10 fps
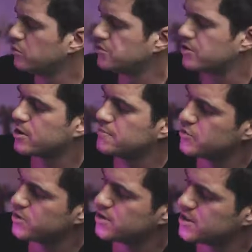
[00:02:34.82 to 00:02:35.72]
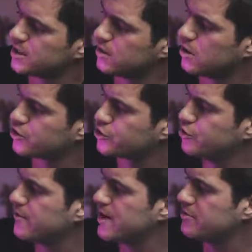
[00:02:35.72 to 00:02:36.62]
It also comes with this little hot
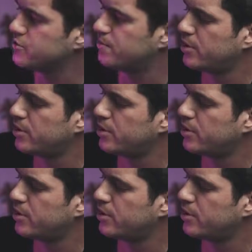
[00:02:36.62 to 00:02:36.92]
shoe mount,